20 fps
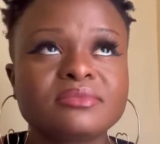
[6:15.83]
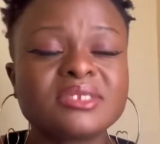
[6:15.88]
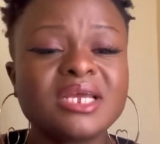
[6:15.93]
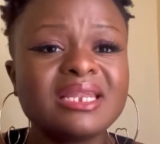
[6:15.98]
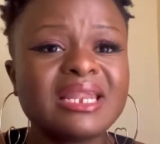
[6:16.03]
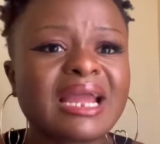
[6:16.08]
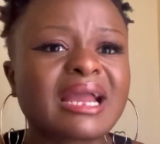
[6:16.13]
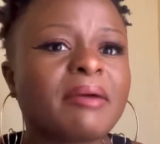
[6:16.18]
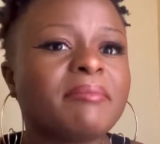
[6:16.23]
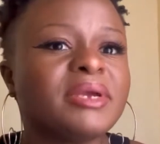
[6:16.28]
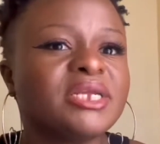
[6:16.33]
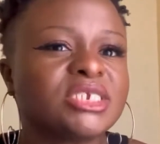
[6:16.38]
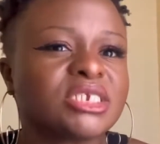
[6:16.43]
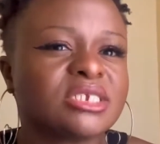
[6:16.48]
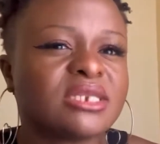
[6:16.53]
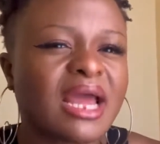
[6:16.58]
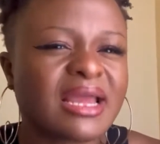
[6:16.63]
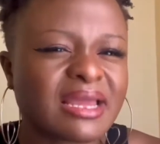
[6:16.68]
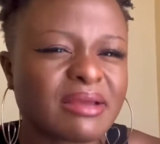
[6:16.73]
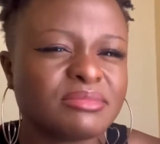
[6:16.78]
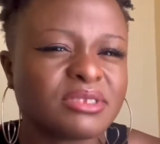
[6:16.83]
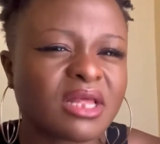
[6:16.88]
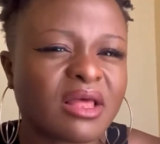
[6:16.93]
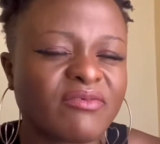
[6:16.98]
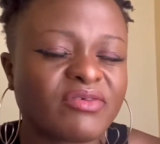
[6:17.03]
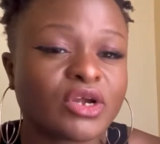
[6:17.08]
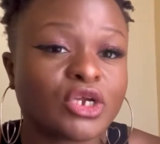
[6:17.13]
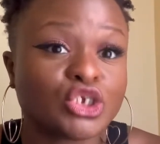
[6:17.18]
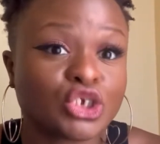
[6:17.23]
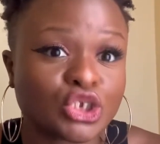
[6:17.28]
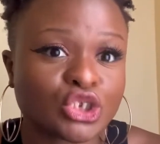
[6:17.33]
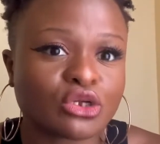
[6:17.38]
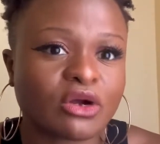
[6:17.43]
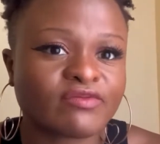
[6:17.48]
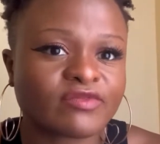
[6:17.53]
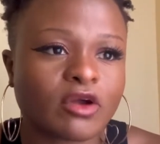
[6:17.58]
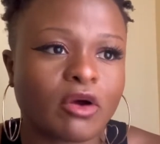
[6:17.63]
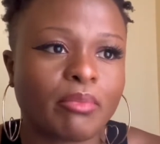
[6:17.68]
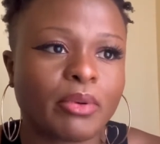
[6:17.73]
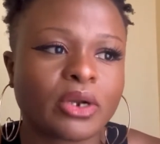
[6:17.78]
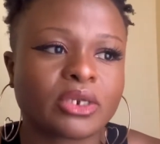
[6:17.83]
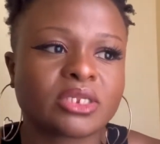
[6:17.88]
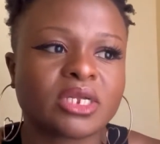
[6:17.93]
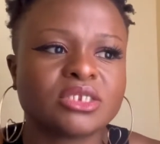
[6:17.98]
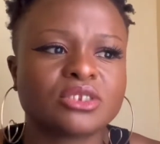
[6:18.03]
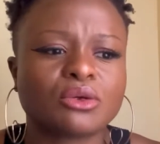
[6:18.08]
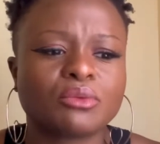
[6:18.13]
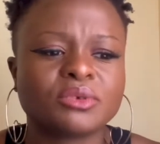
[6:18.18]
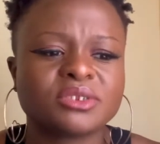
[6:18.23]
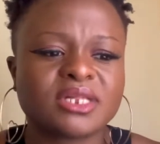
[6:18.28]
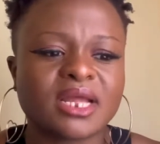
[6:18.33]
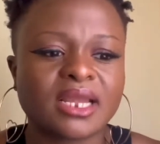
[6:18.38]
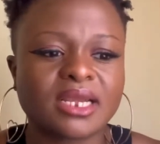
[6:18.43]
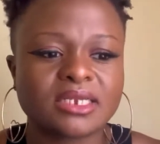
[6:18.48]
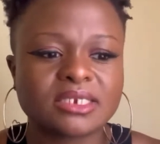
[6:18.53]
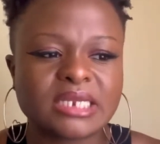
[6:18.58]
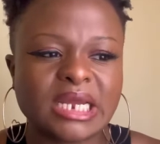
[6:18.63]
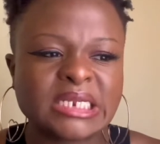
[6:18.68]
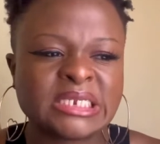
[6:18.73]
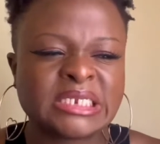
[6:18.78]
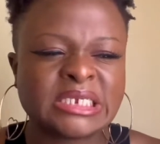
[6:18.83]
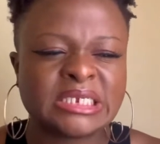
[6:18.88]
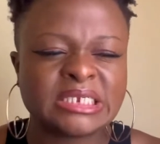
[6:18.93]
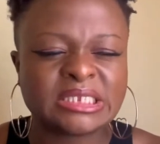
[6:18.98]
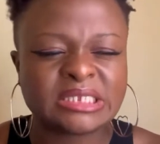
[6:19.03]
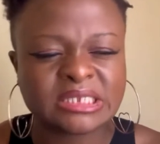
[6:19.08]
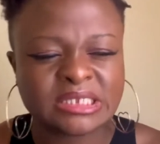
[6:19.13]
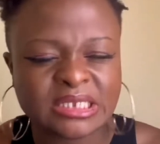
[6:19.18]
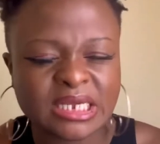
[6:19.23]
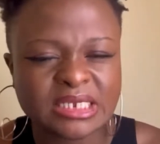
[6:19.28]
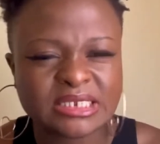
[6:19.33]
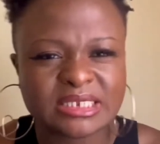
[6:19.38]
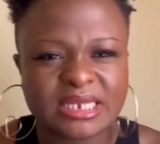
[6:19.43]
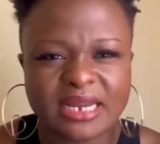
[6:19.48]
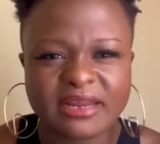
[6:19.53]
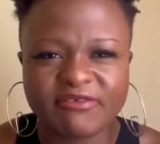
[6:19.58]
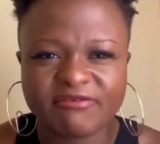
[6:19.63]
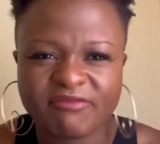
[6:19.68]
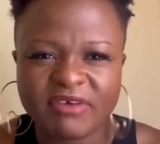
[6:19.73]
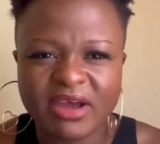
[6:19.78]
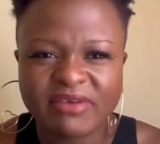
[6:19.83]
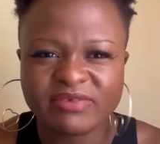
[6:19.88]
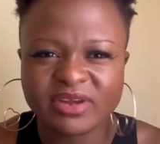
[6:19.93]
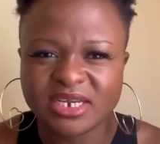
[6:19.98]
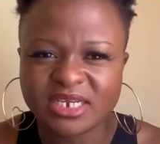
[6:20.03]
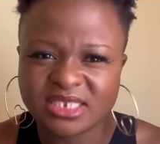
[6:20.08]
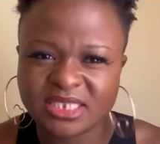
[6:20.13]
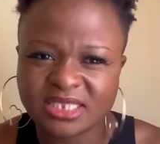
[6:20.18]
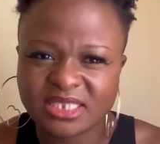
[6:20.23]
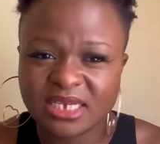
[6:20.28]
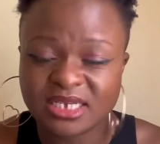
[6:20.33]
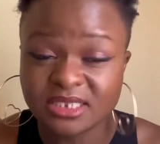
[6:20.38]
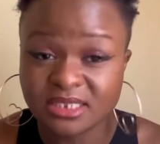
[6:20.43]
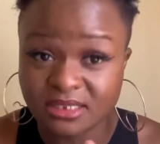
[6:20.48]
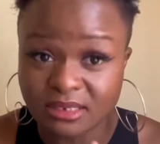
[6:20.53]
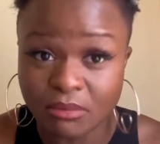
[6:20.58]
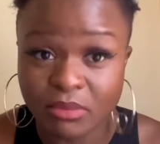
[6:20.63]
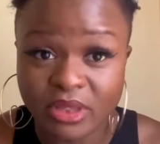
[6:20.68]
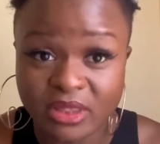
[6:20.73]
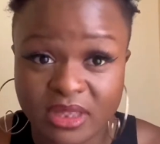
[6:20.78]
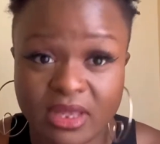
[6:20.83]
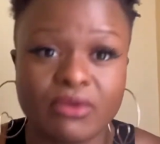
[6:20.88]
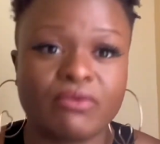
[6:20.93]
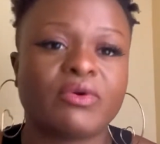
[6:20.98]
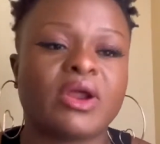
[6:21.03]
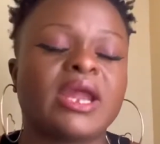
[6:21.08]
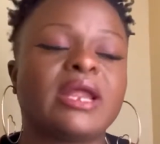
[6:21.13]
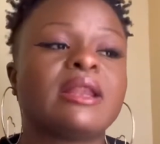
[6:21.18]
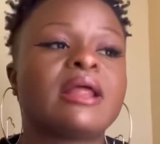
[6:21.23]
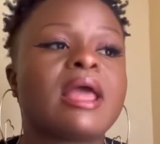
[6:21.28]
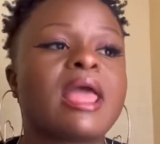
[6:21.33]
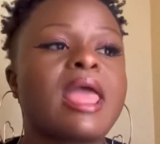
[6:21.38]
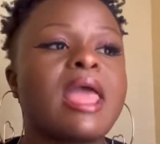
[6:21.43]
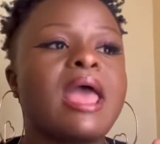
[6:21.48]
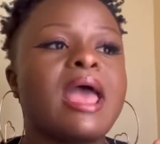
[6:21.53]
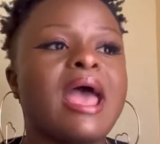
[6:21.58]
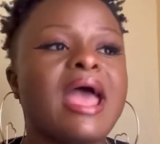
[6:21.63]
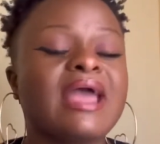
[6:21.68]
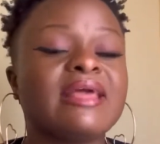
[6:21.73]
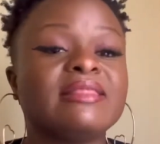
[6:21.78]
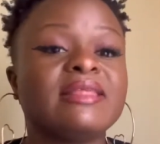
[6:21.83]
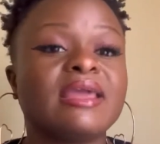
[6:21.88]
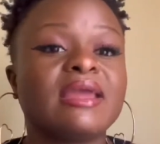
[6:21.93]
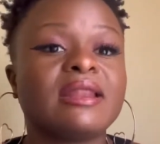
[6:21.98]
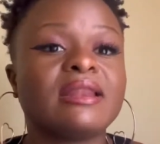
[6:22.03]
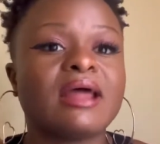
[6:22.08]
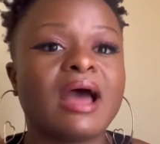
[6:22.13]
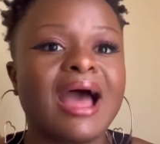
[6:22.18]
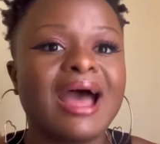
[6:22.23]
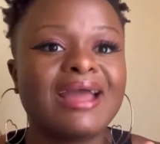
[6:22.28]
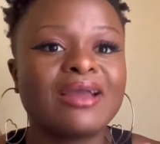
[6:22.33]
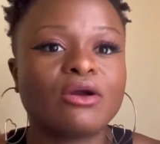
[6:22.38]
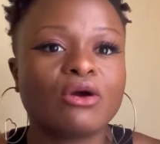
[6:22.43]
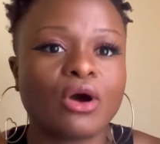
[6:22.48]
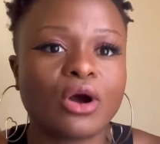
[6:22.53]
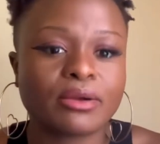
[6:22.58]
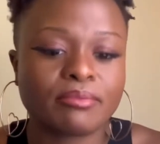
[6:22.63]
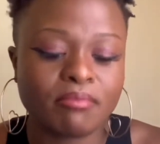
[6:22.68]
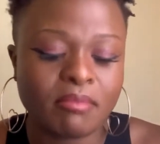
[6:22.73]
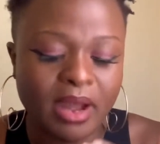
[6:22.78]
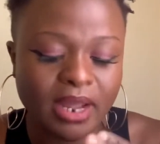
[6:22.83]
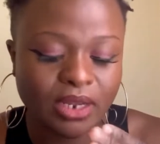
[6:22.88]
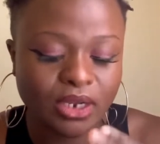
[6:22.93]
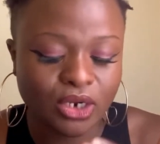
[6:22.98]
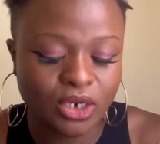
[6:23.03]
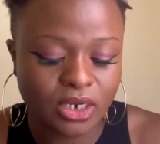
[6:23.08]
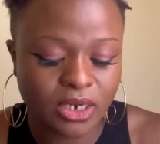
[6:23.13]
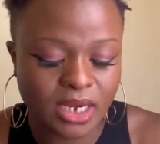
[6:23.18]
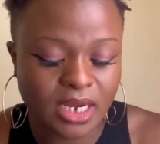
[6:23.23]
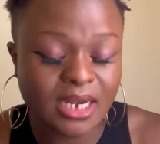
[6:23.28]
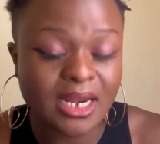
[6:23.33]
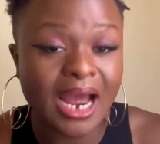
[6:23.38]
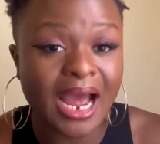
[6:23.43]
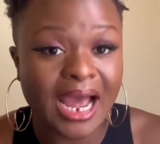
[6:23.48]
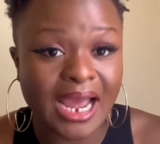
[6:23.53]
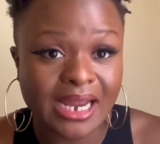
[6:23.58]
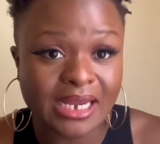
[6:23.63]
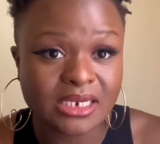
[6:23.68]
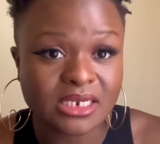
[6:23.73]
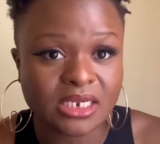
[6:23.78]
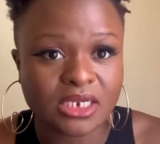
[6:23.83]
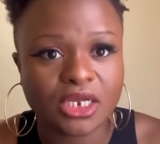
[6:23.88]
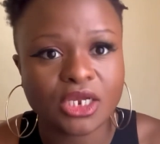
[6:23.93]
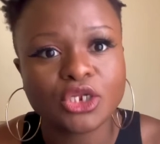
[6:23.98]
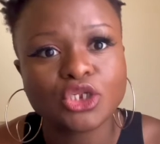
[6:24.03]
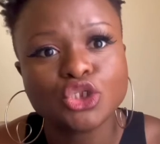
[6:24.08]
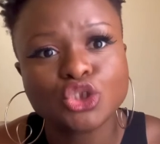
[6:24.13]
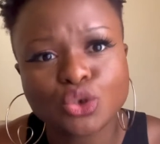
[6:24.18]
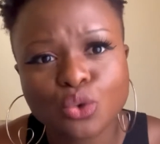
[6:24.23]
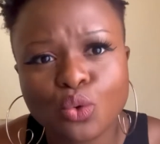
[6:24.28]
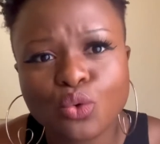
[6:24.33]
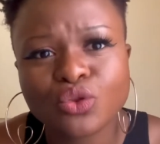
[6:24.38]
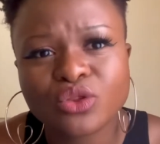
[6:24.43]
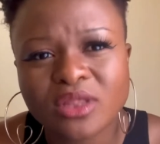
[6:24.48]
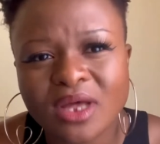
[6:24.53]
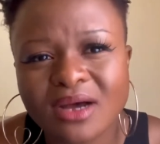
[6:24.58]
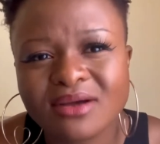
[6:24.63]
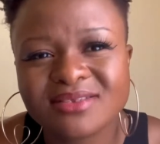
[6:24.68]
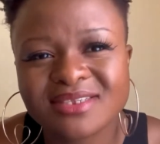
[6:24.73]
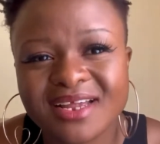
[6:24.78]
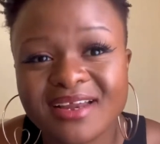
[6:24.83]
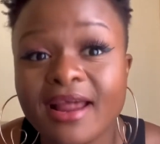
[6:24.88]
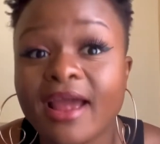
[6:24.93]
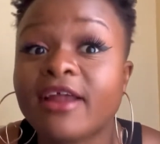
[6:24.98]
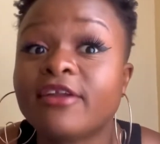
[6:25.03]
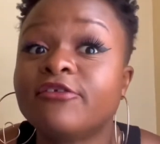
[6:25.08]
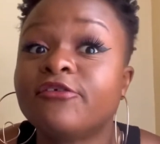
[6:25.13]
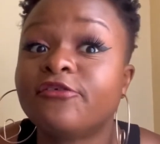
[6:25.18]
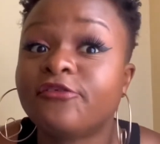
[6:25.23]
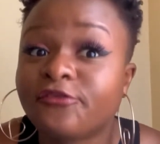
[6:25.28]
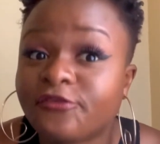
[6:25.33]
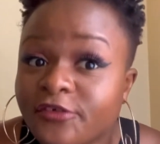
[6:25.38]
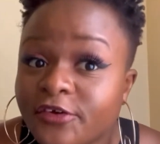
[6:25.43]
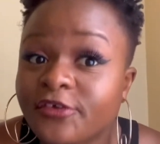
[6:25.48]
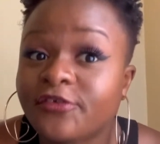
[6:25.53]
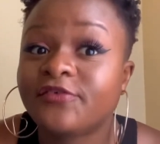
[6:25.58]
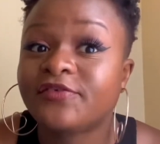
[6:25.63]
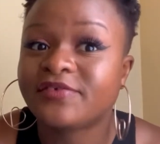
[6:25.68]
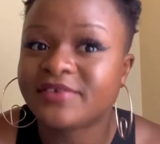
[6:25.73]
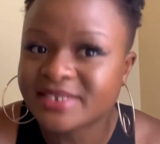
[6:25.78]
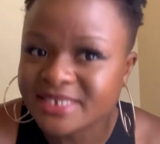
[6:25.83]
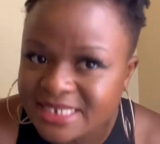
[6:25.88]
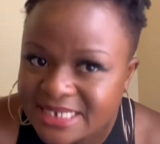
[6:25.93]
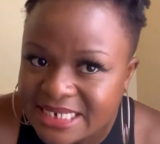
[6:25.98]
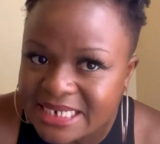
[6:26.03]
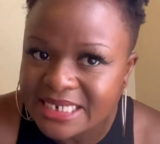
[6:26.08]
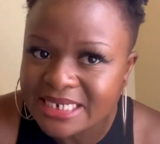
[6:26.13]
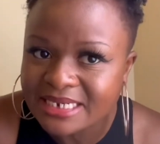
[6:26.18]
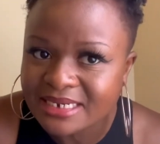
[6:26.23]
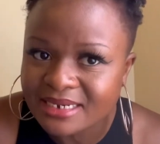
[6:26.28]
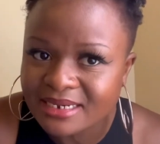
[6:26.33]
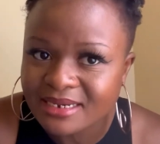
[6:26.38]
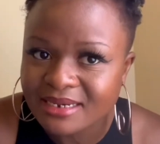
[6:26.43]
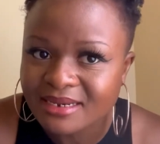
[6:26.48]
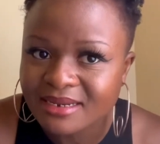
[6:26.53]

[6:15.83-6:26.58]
like I mentioned, I came to South Africa just after apartheid, so it was like 96, 95, 96, somewhere there, right? And then I got my green ID in 2015.